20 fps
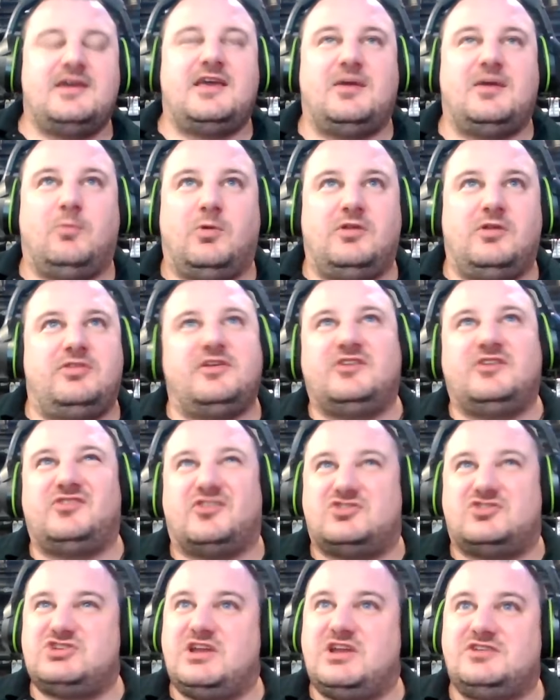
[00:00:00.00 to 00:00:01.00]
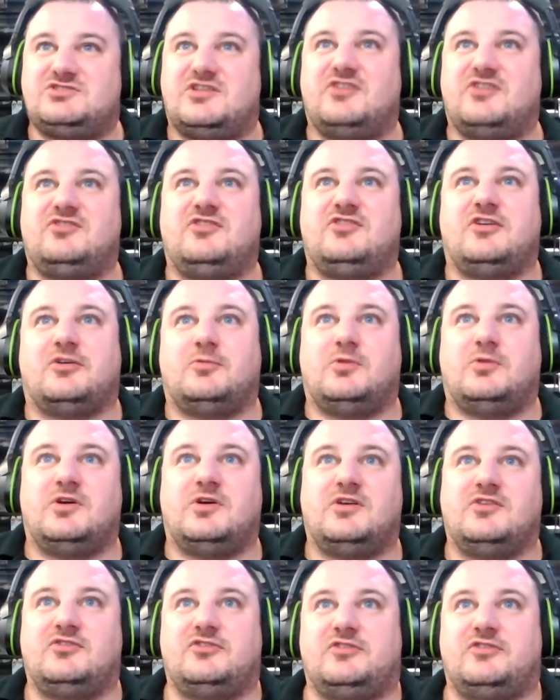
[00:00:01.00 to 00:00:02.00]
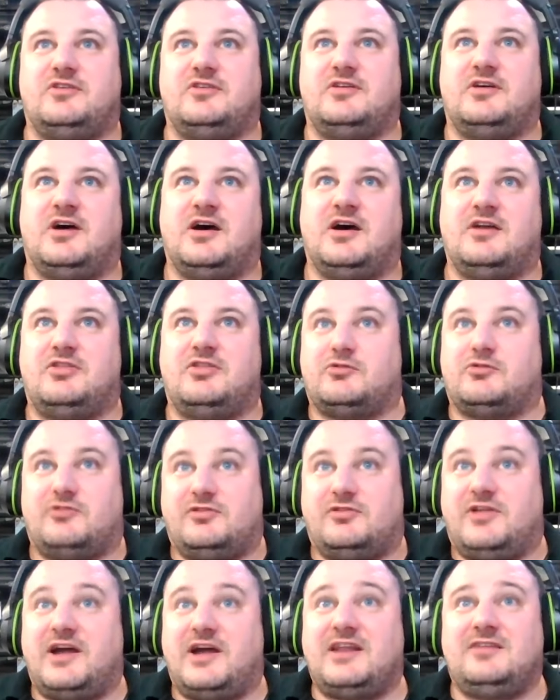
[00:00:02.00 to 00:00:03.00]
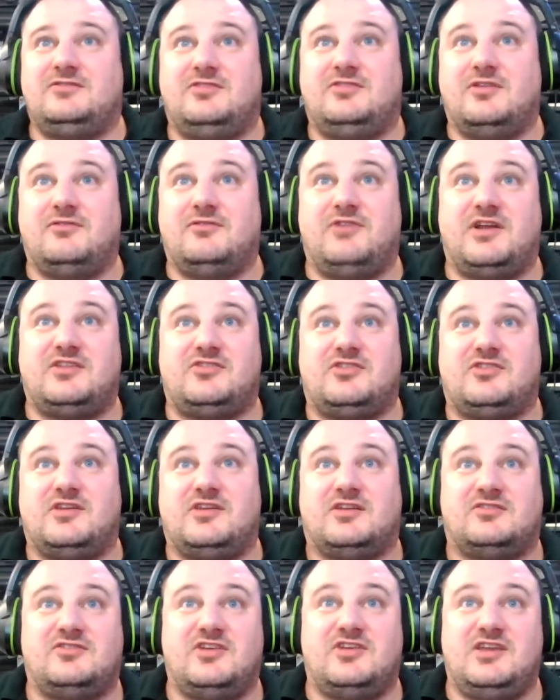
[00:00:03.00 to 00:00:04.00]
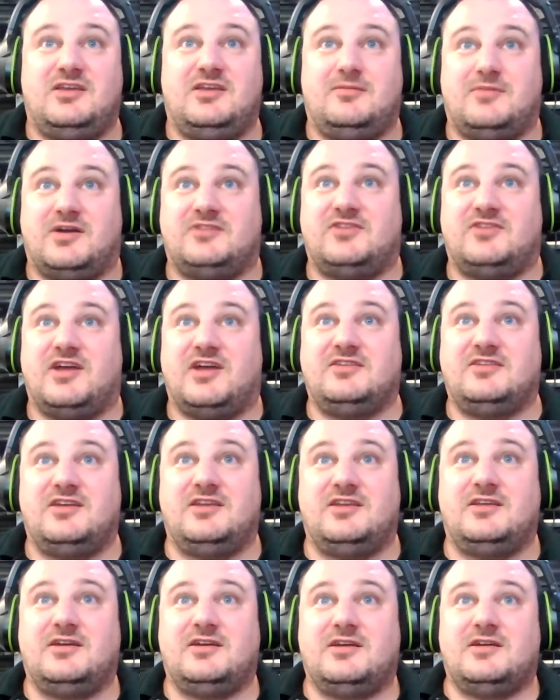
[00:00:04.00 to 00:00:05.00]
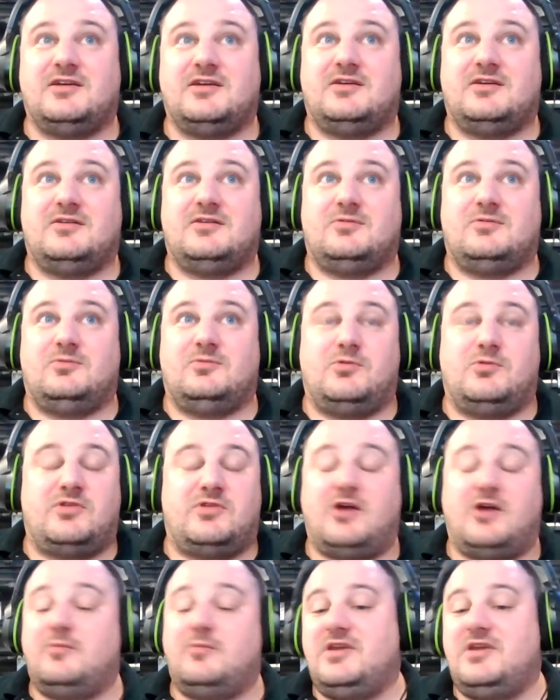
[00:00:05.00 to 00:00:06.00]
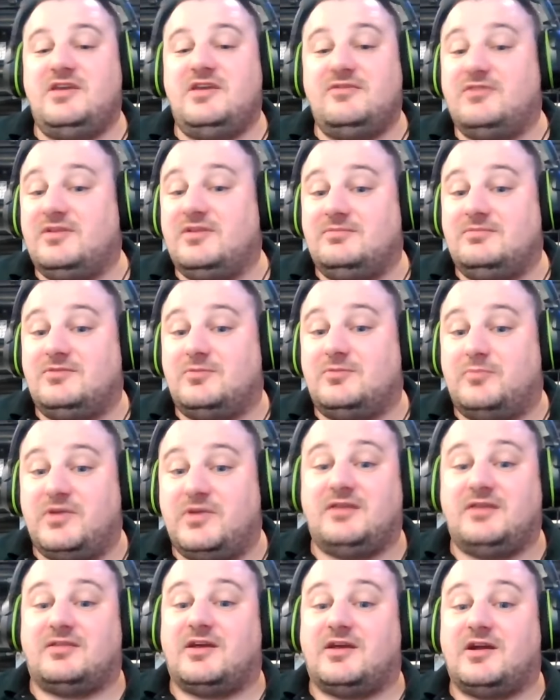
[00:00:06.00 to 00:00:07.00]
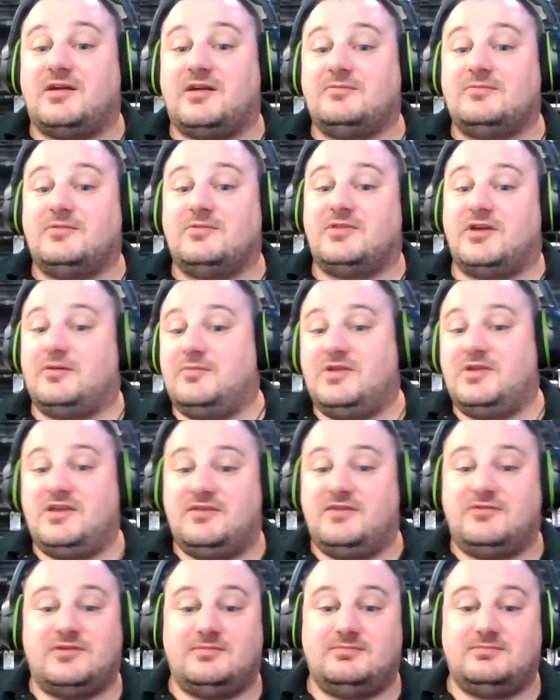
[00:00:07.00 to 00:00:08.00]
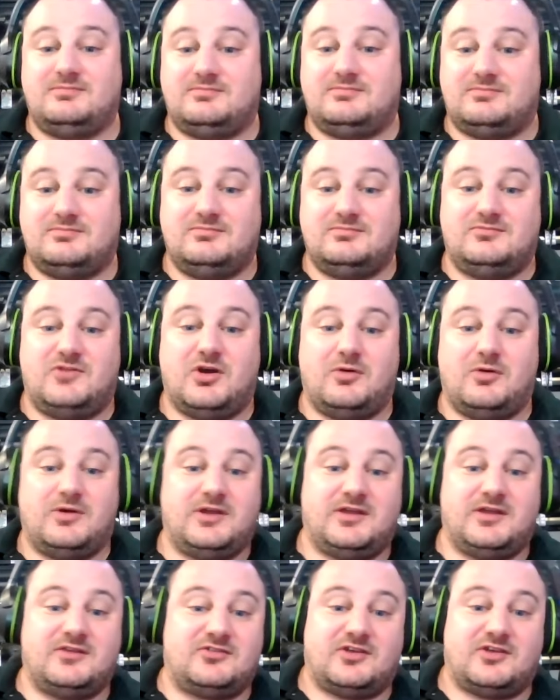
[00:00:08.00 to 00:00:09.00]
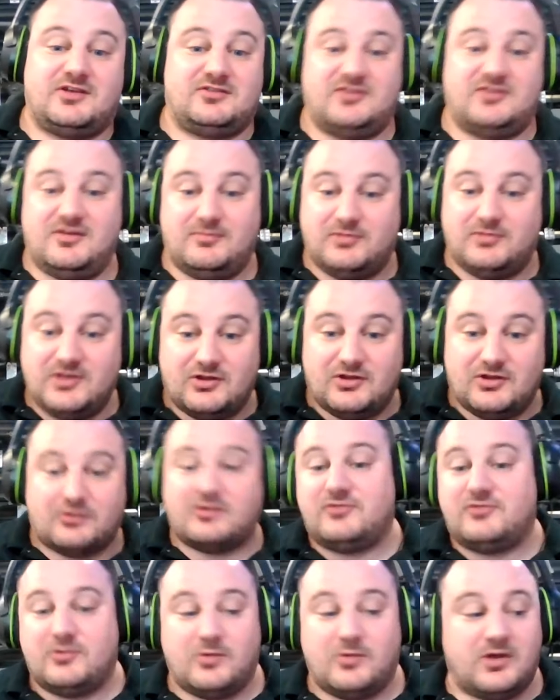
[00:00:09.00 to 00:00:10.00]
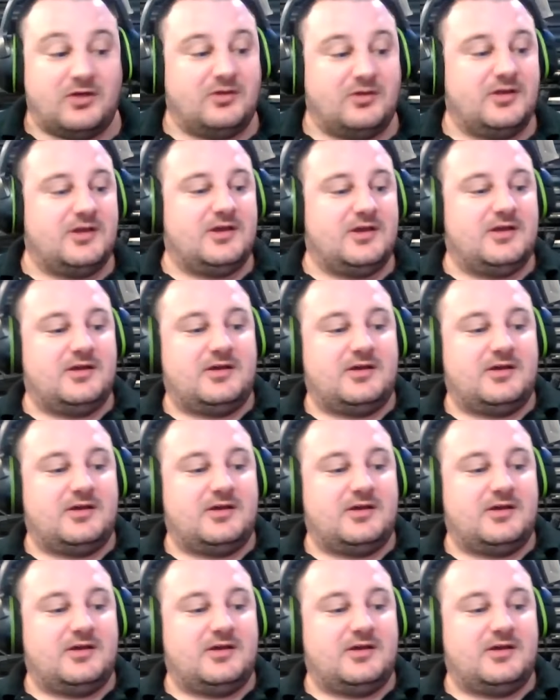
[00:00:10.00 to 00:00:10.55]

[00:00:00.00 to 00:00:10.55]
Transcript: And one of the things that changed this year was uh, there was a lot of events the team attended without me even being there, without me even going as like a team leader, if you will,